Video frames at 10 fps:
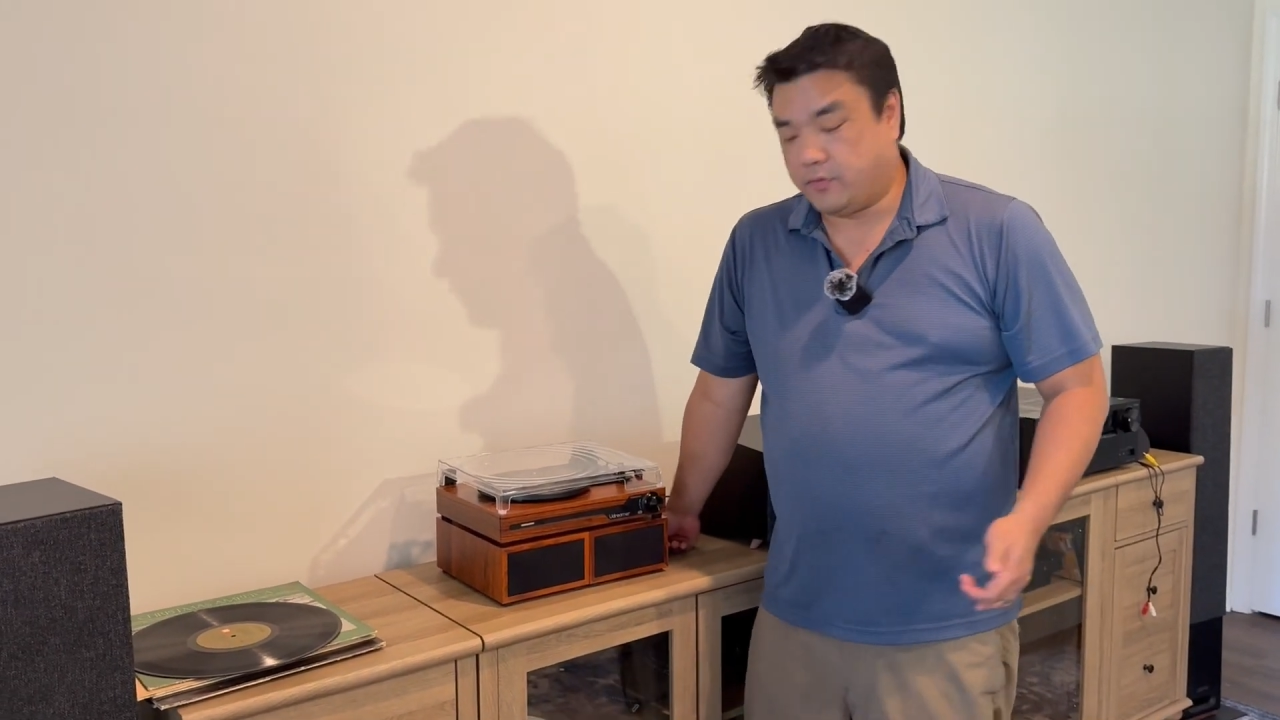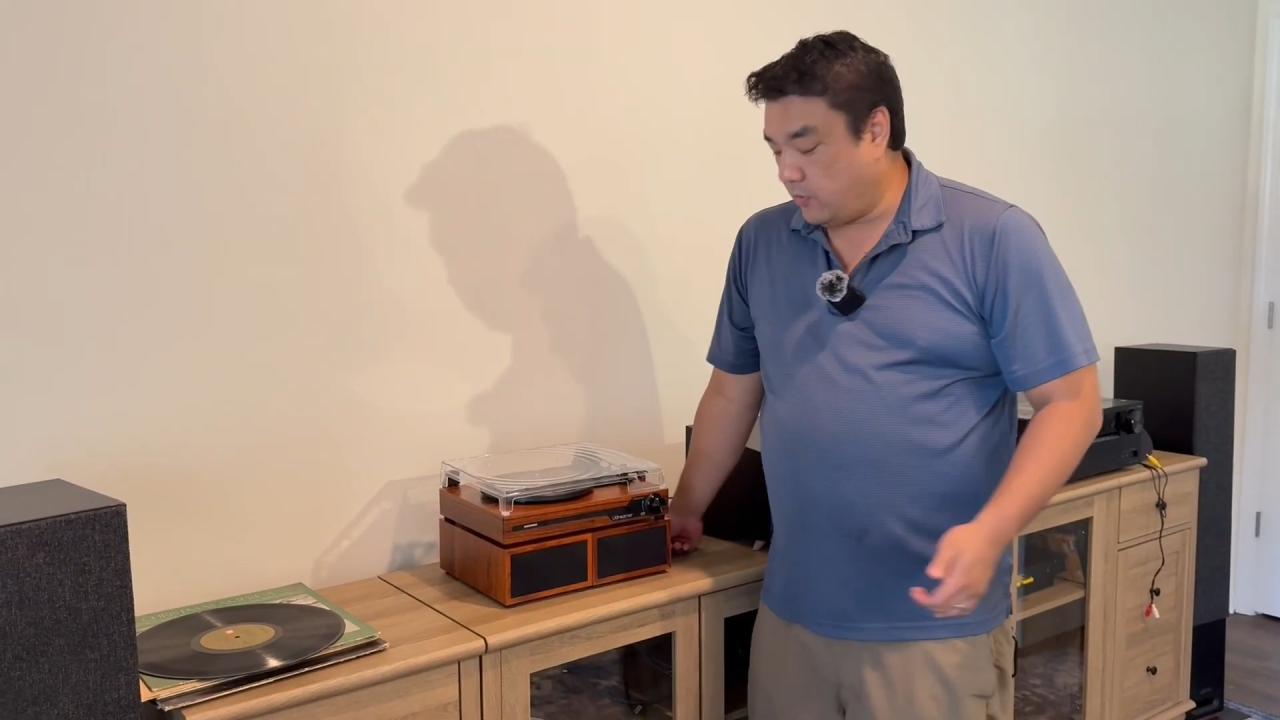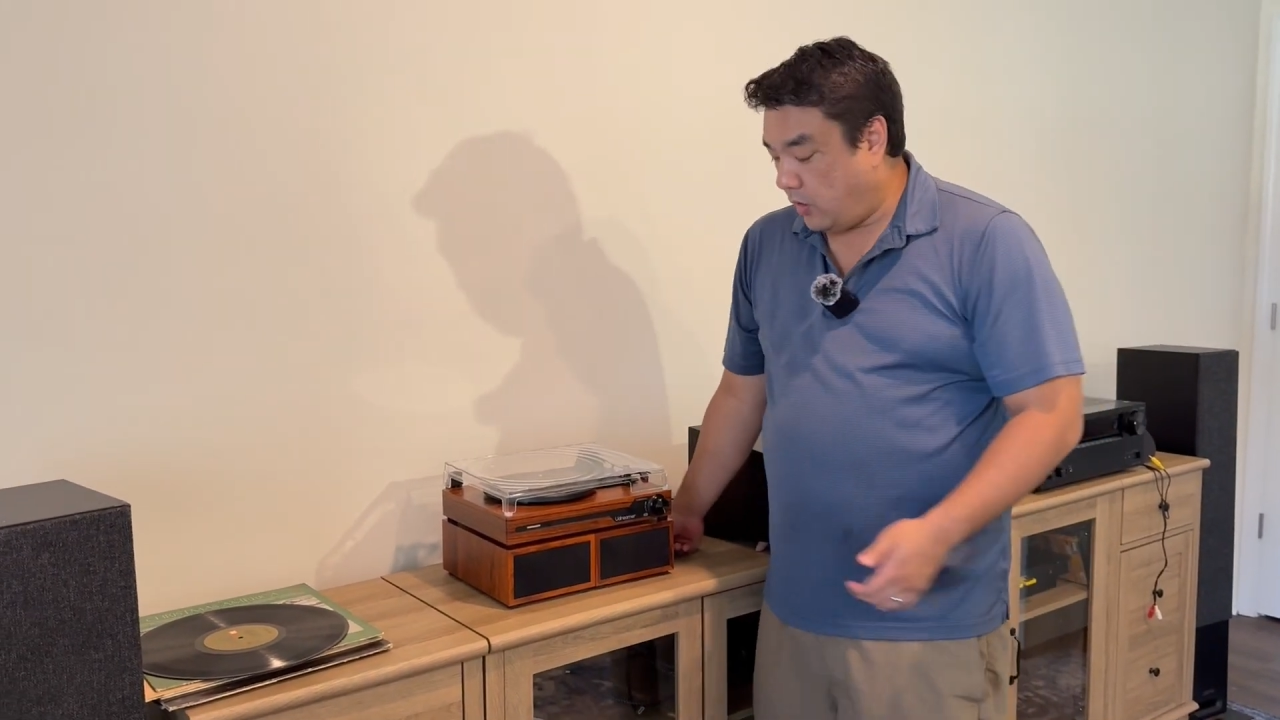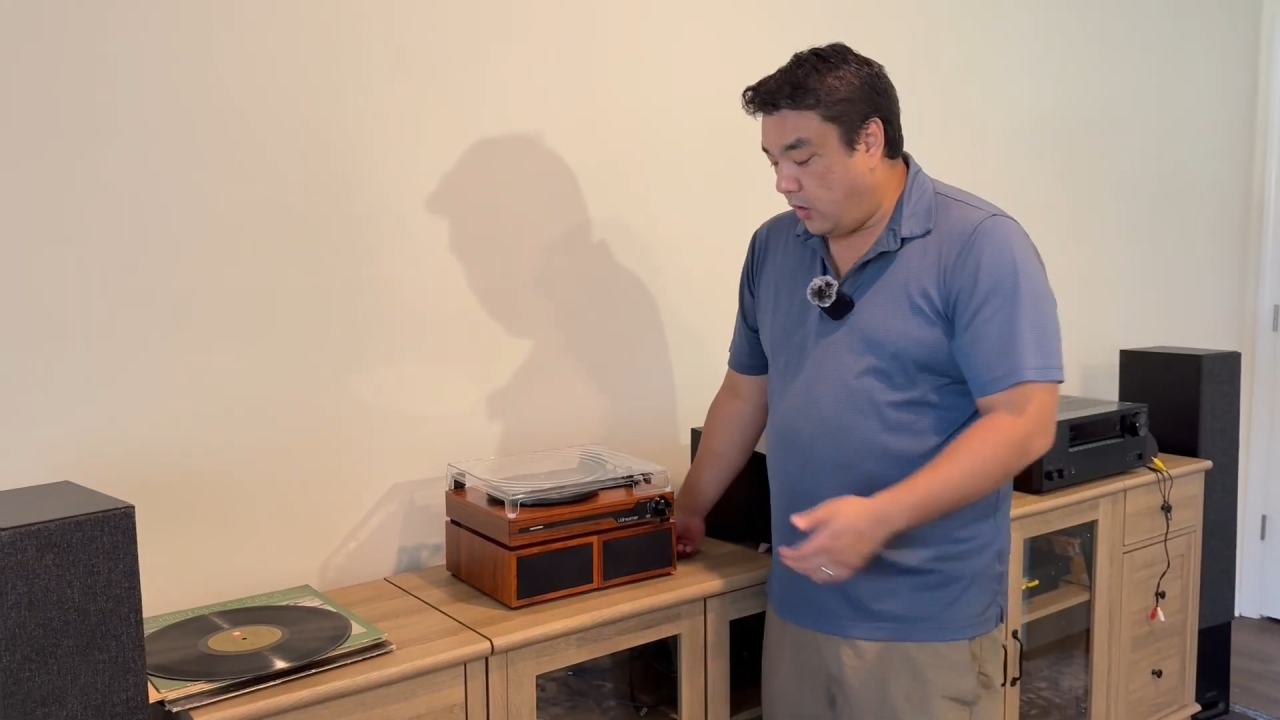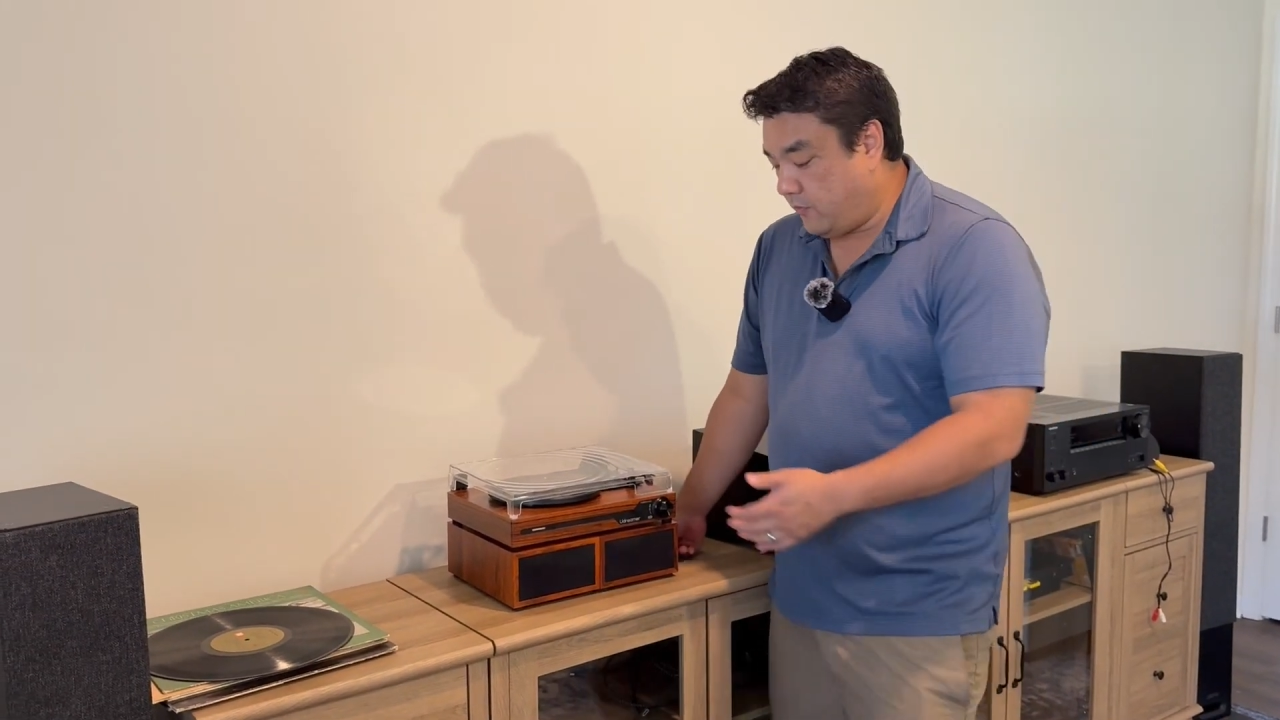
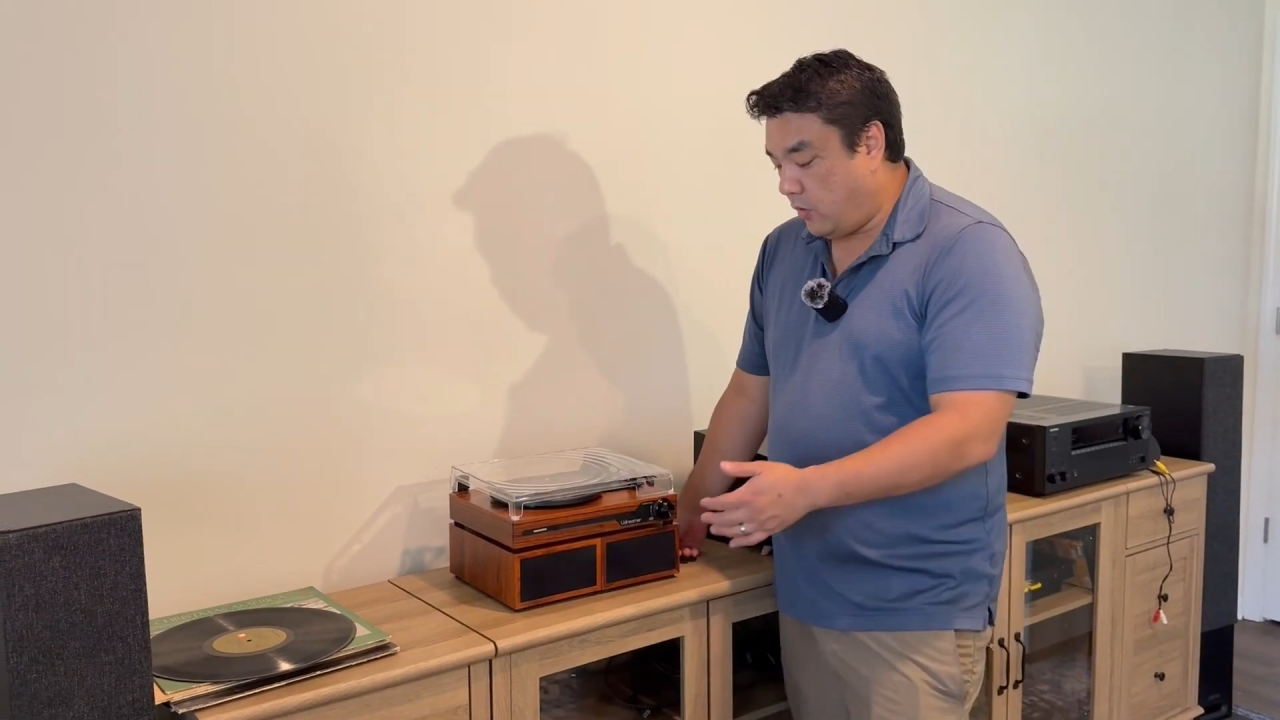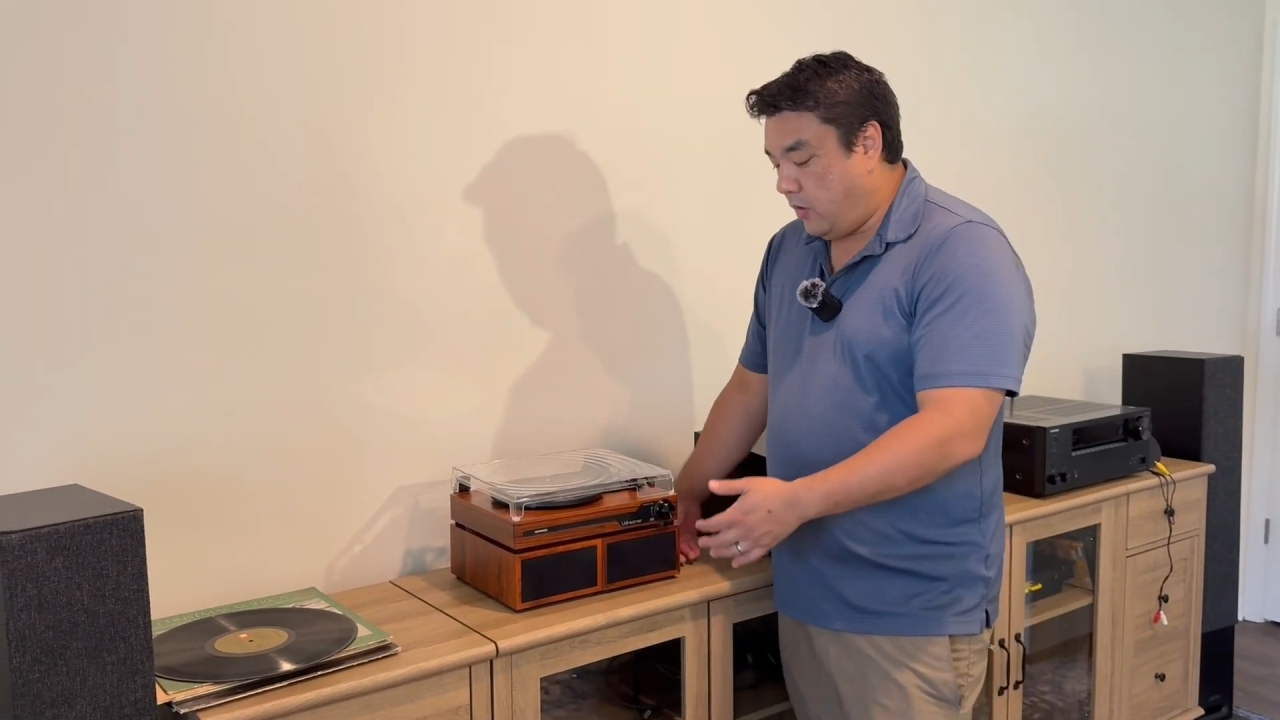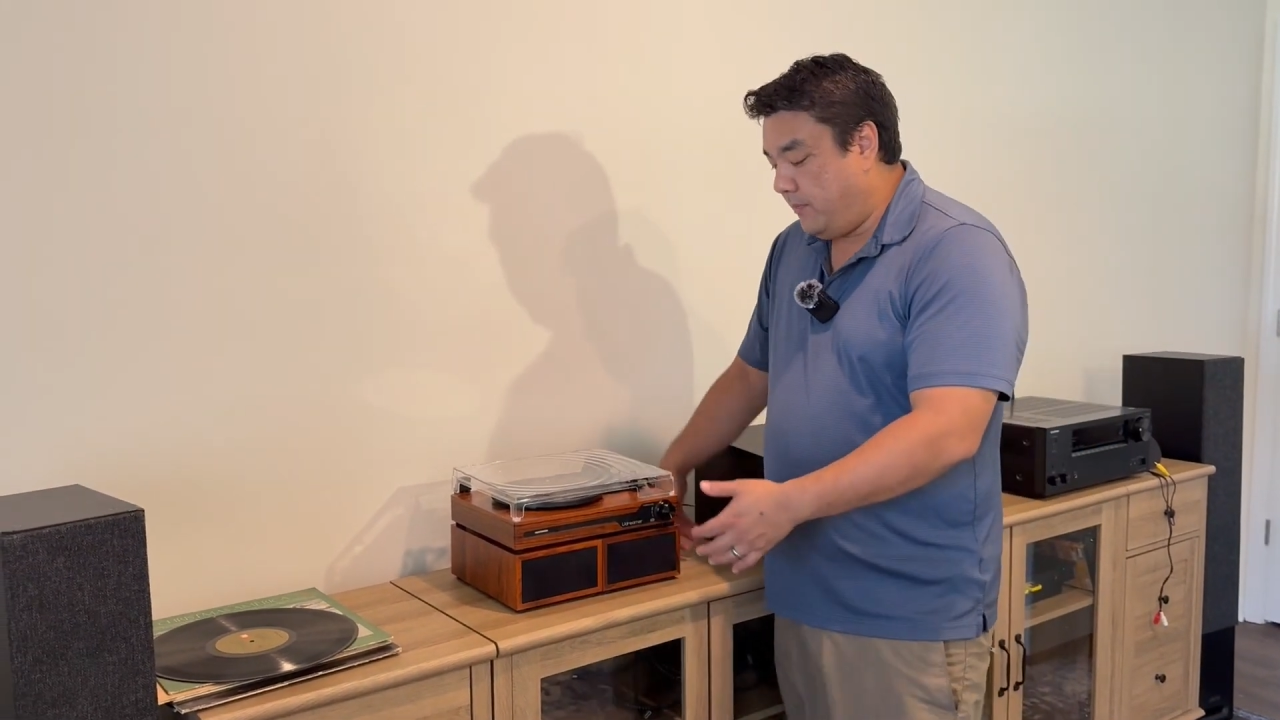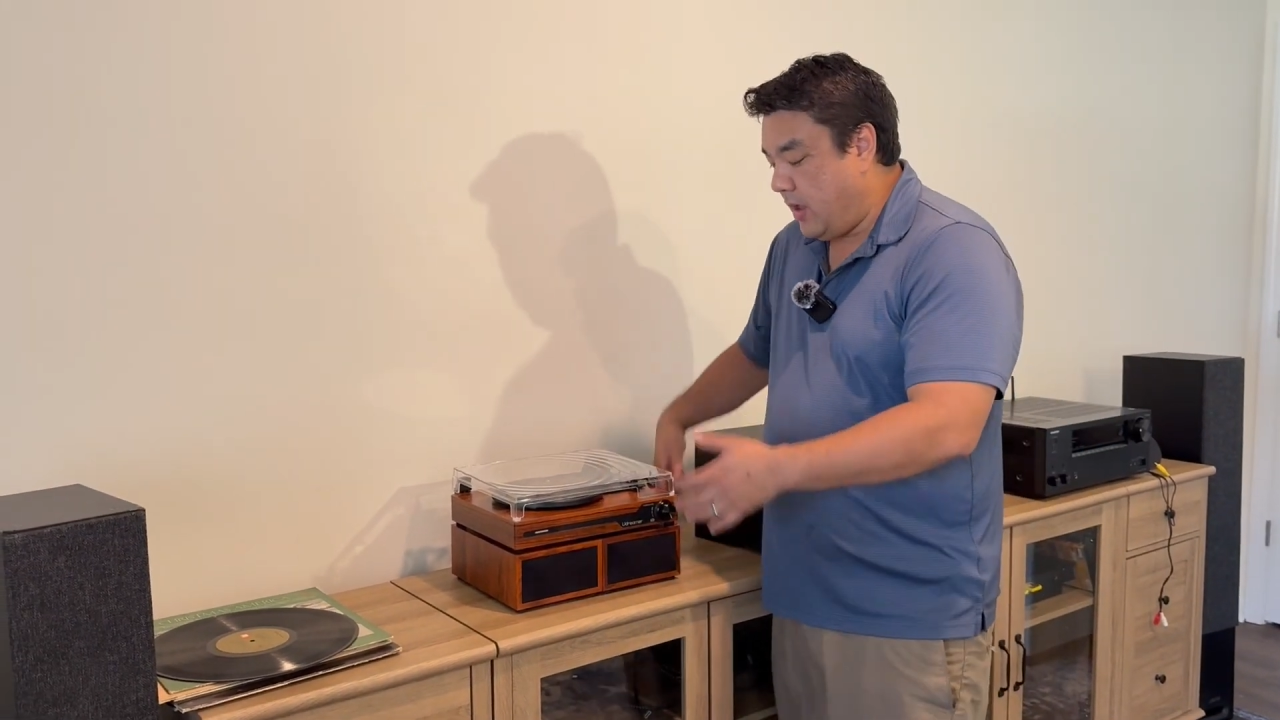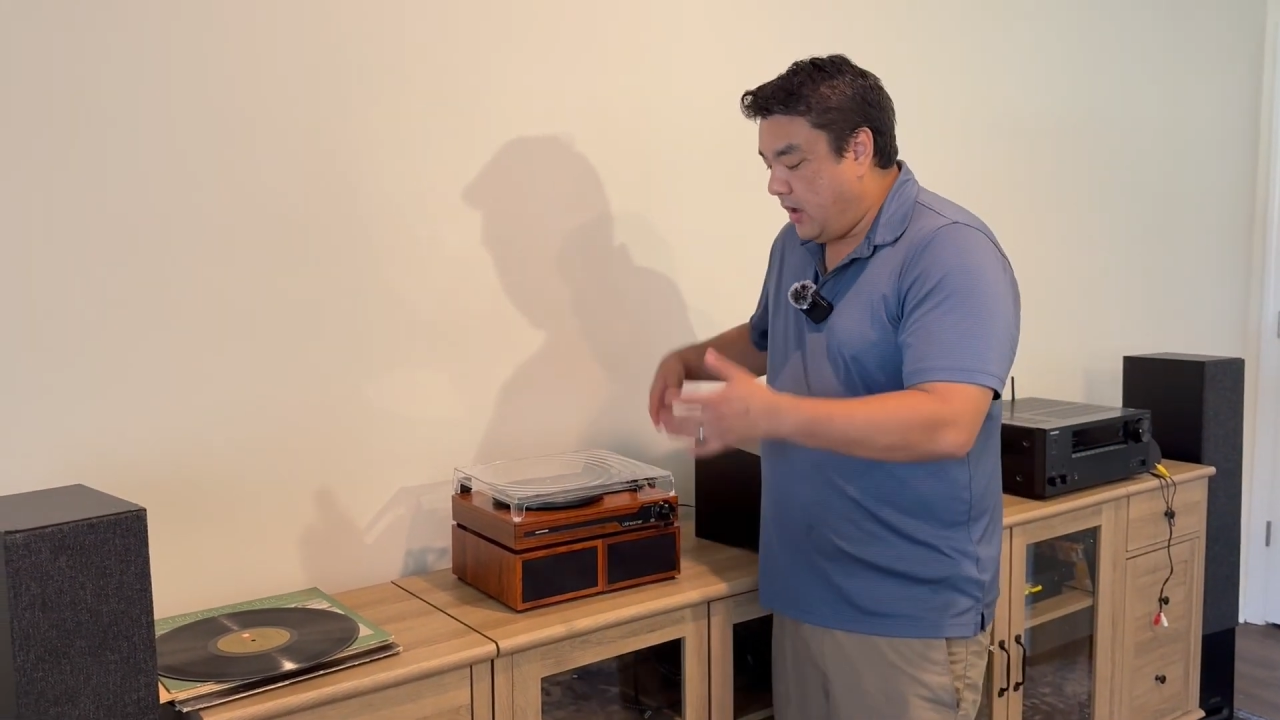So overall,